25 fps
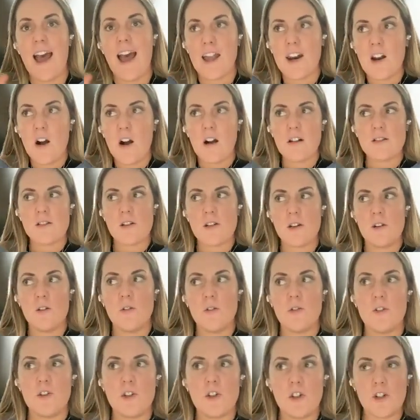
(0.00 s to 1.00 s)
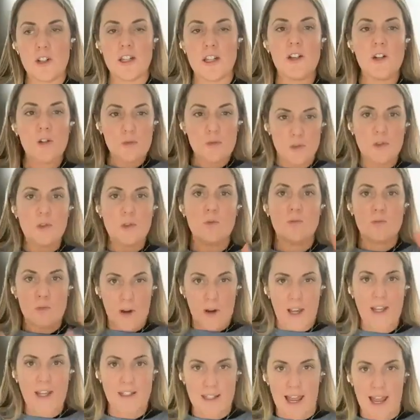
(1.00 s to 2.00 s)
And also you're in a room
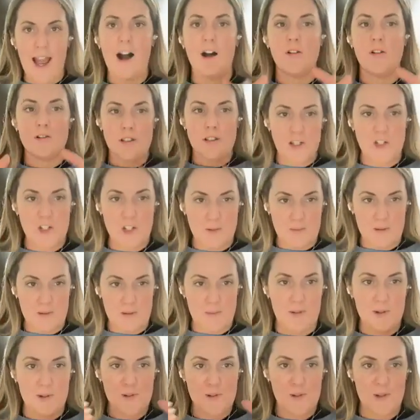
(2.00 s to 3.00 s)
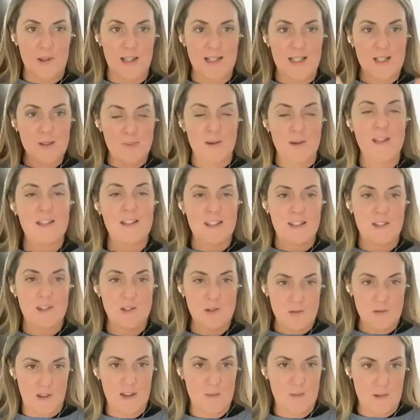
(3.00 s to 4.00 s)
right now teaching people, so like speak
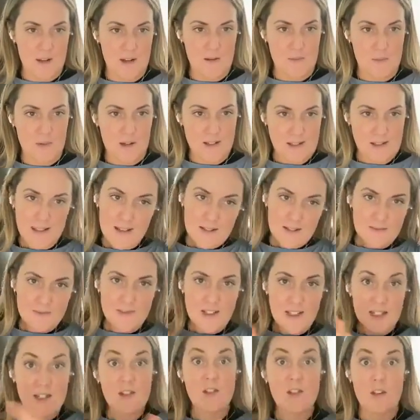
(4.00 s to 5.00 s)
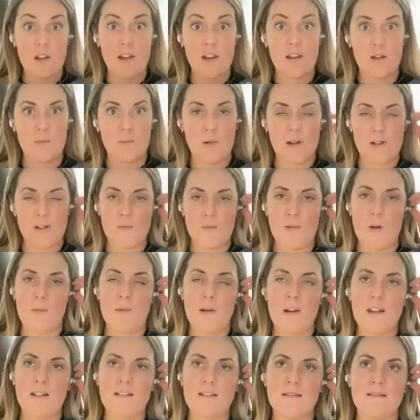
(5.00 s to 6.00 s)
to them in the present
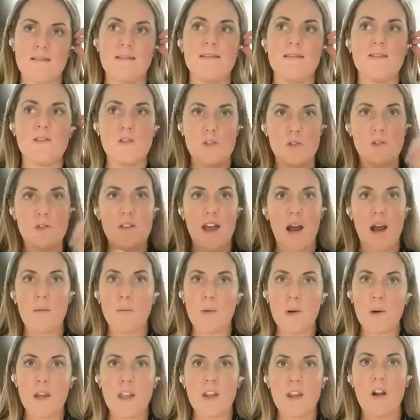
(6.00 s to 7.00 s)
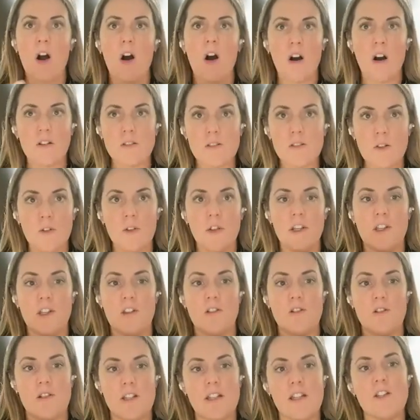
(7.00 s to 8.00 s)
moment. To that point, also, like
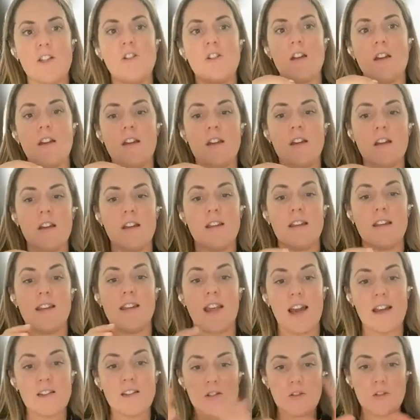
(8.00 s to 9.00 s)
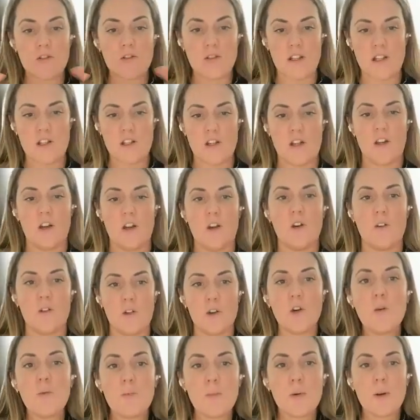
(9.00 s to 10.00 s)
you're teaching, yes, you're teaching a
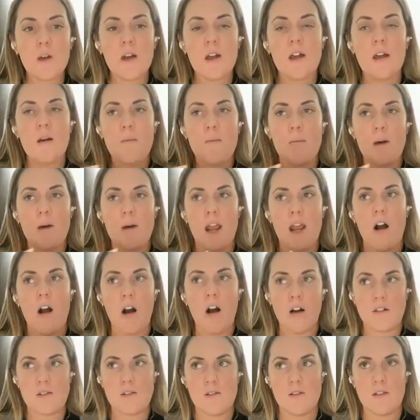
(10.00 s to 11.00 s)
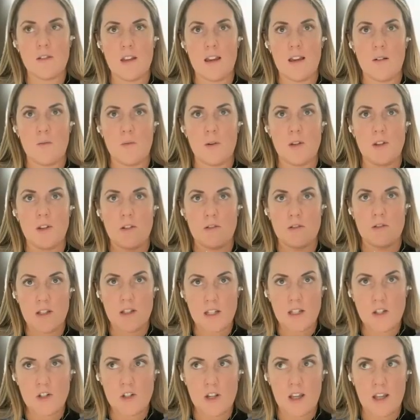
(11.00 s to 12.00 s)
group, but I also think when you're
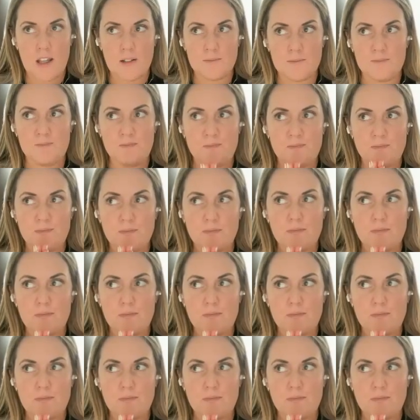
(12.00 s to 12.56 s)
teaching,